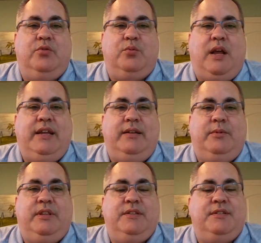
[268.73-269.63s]
right
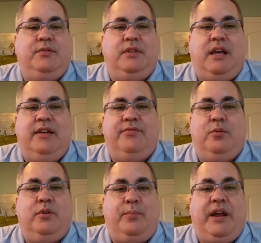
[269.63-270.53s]
with his own life
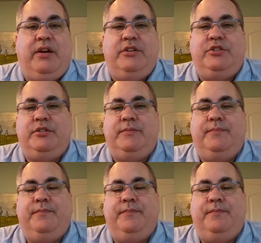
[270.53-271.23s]
or to perish.